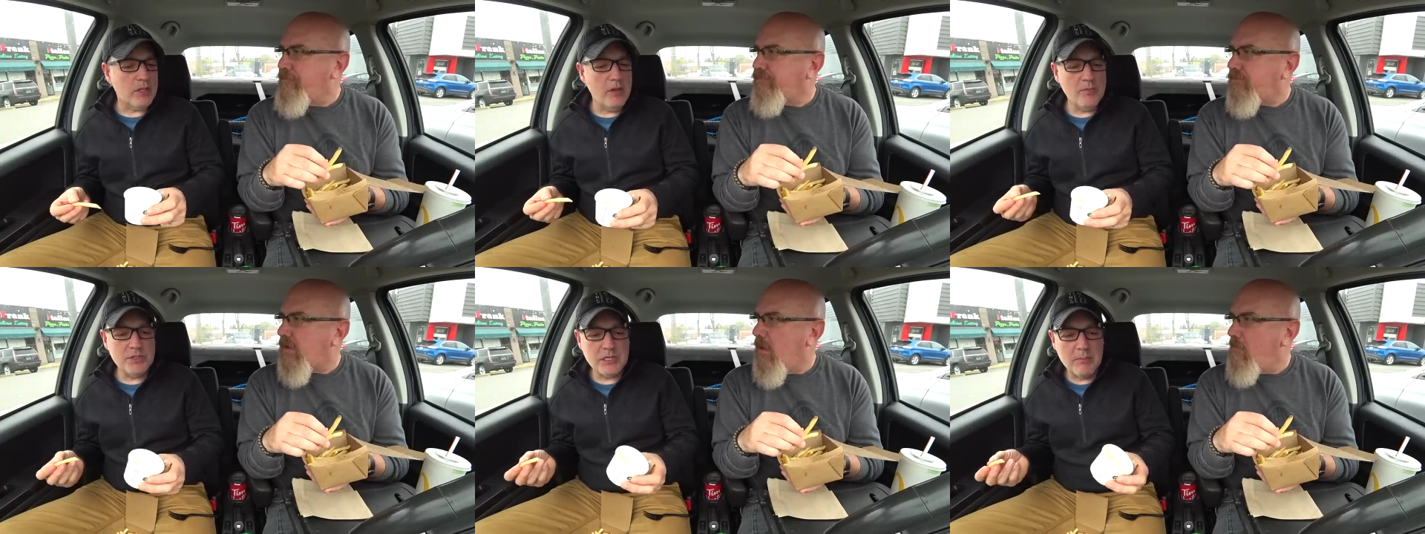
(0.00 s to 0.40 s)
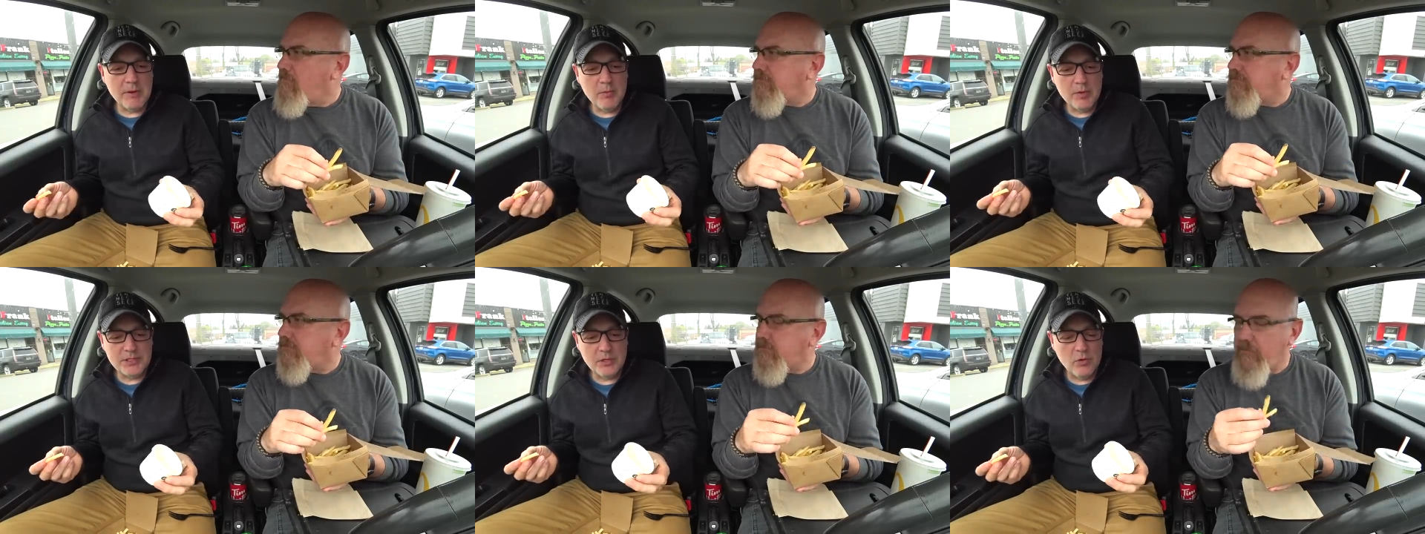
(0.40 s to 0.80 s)
Speaker 1: It was. I
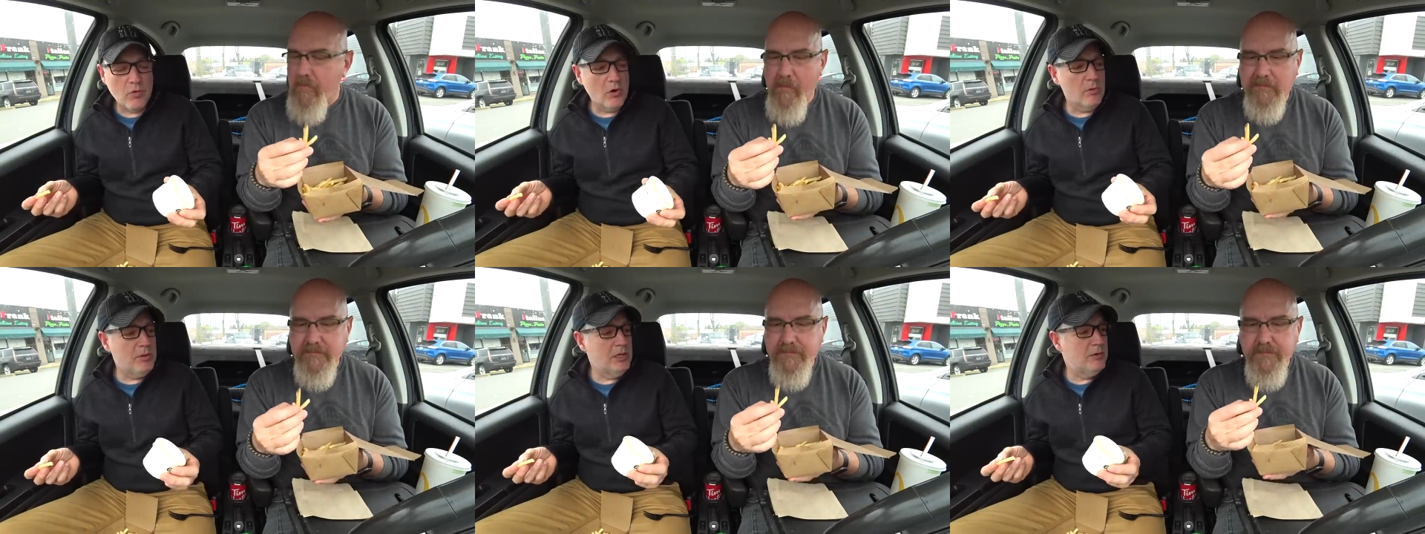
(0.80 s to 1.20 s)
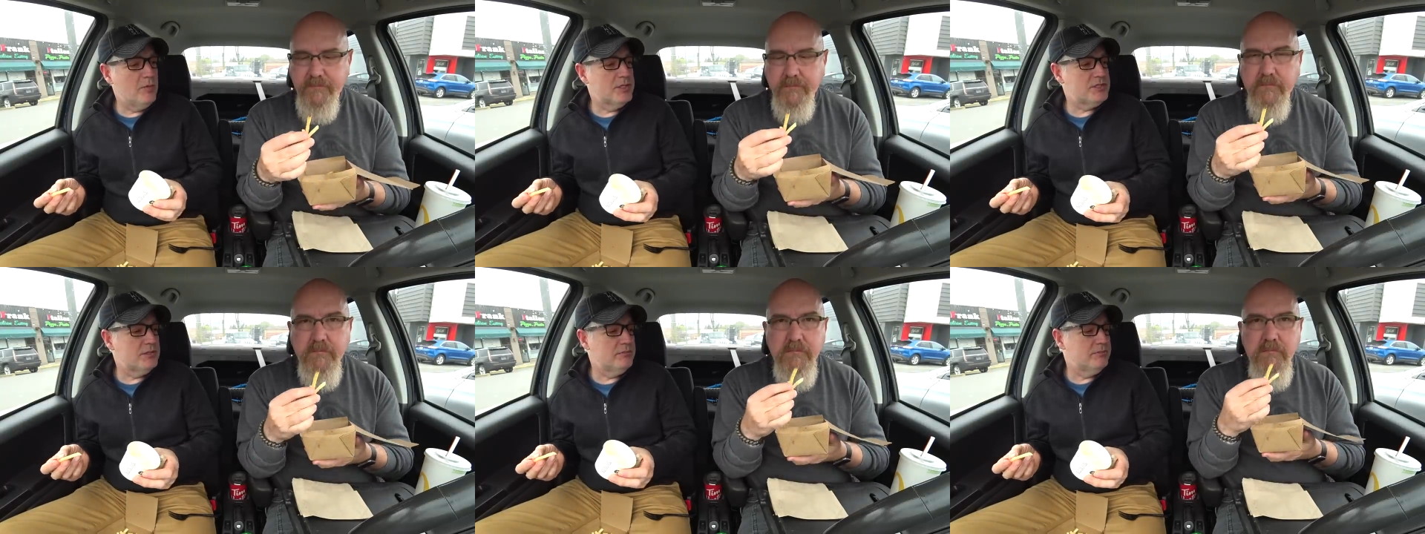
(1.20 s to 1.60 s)
mean, it wasn't horrible. It
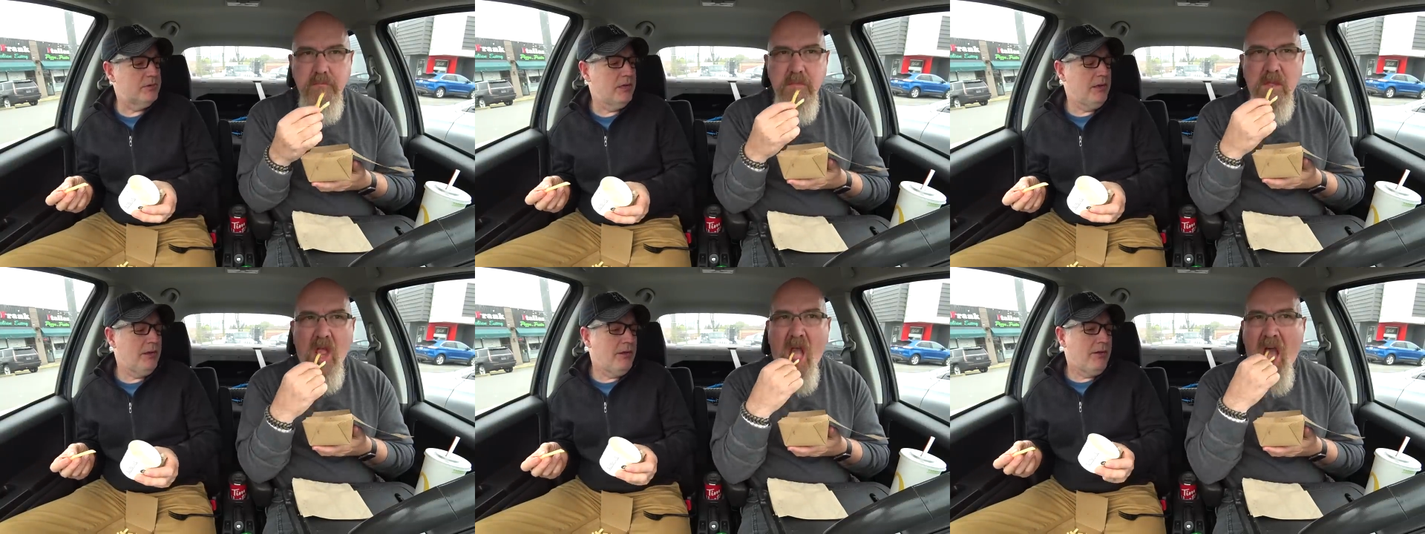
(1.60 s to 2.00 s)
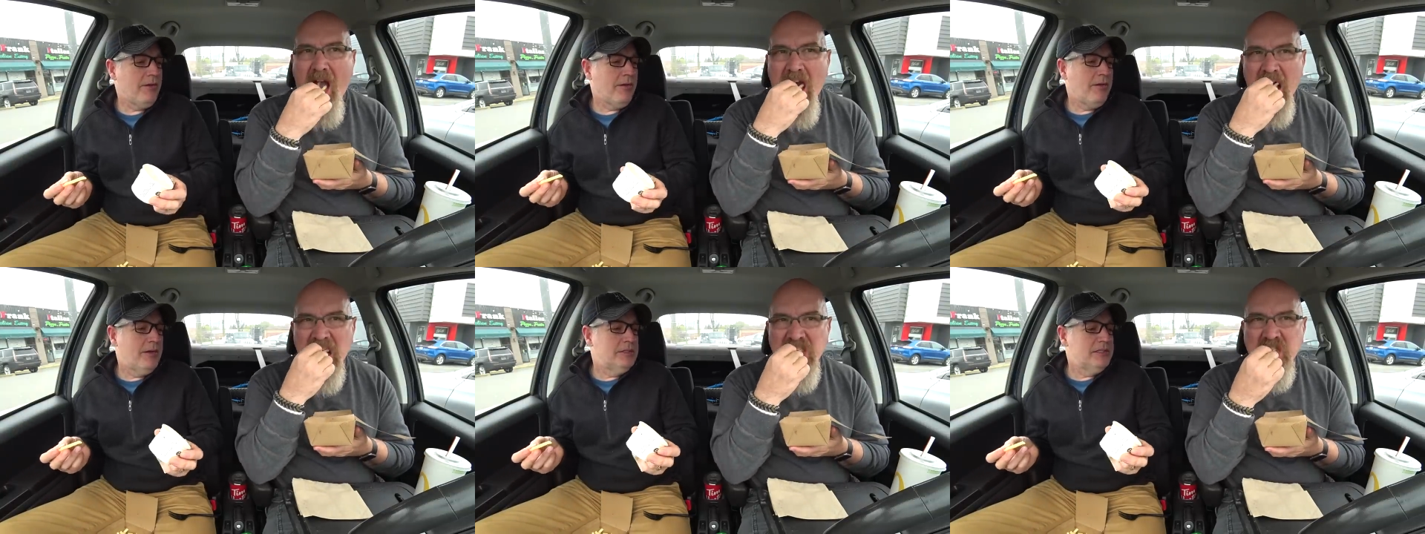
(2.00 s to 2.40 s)
wasn't.
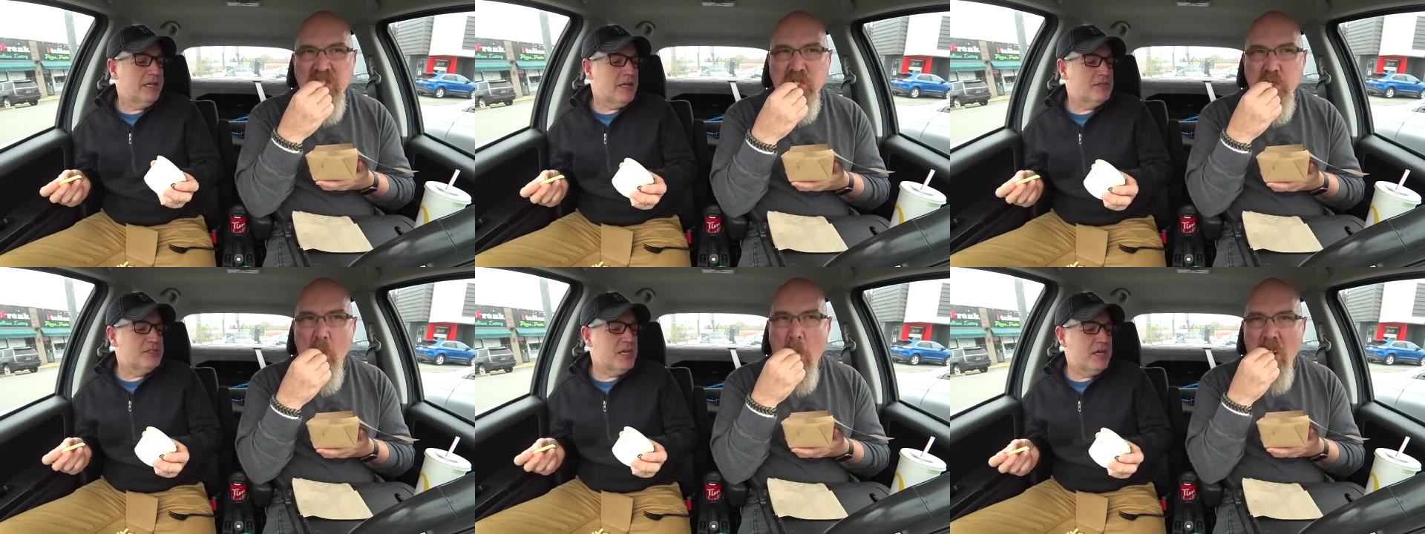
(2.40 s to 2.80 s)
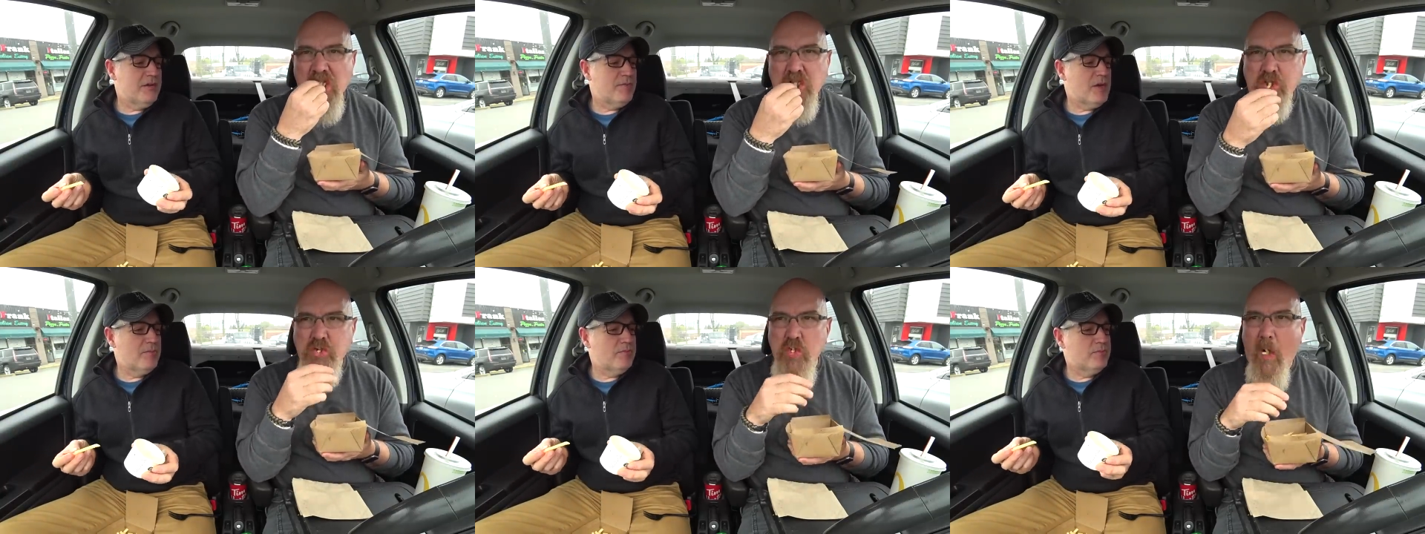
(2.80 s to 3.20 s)
Like I said,
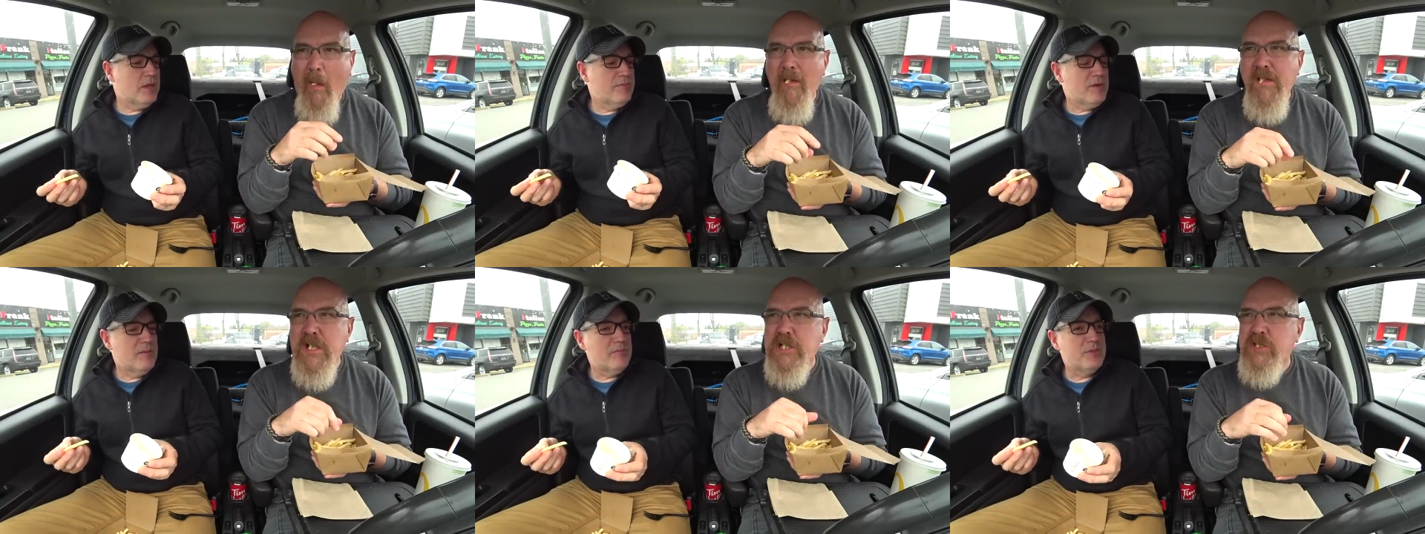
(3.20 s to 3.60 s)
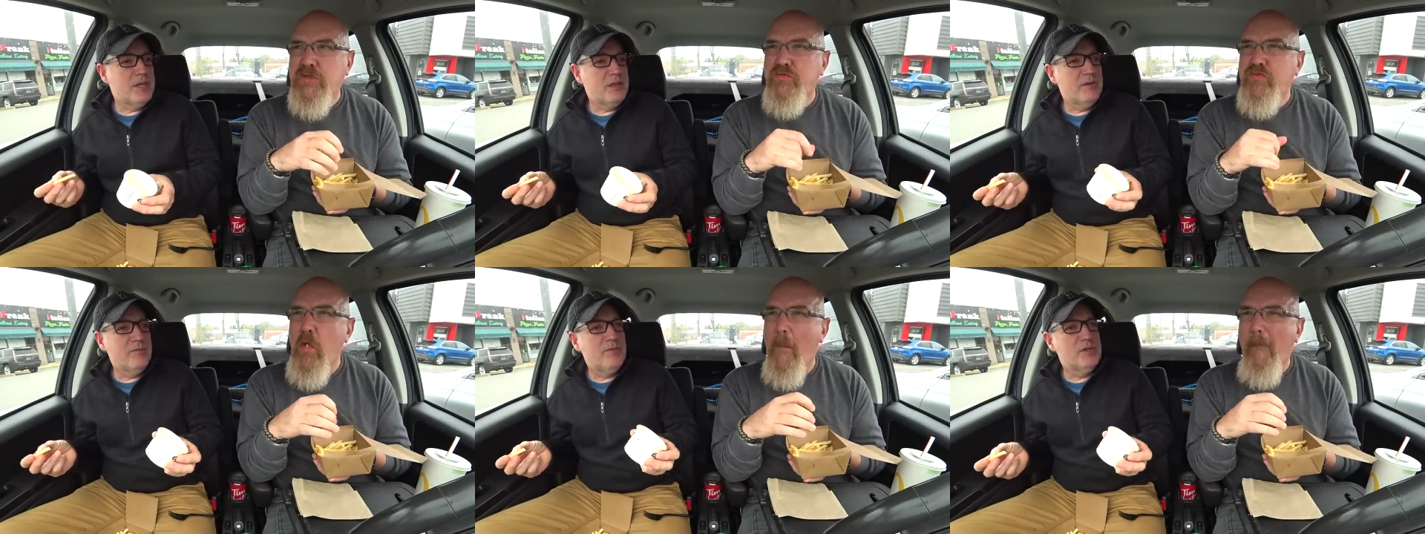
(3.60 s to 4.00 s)
if I'm if I'm
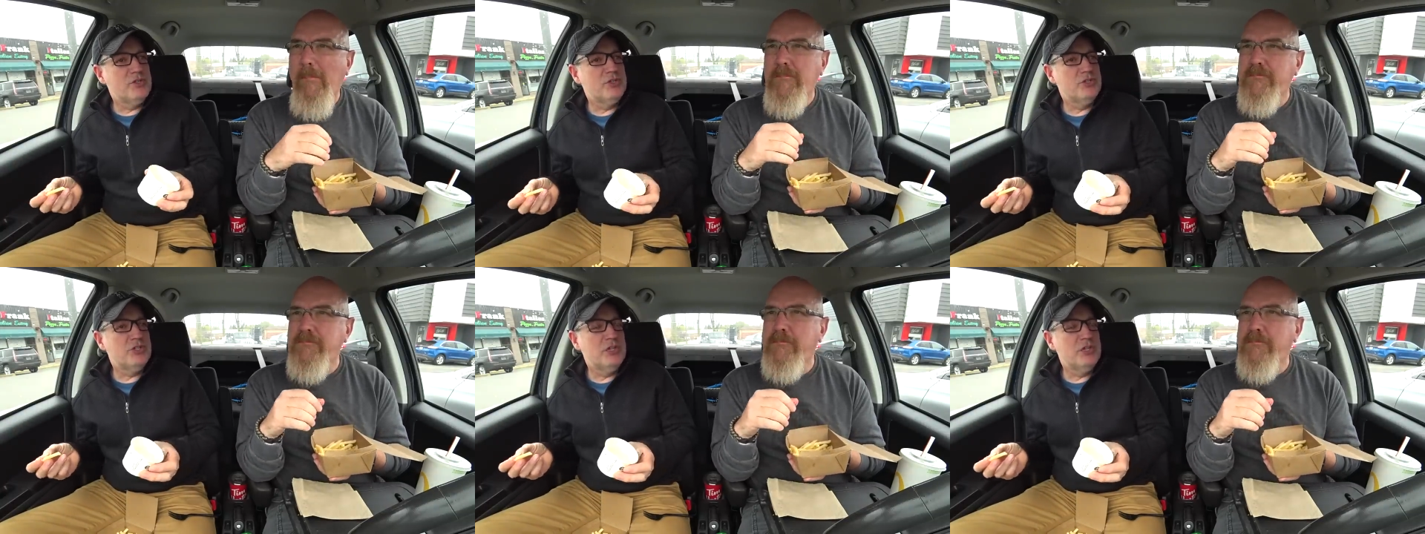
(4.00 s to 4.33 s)
thinking fish and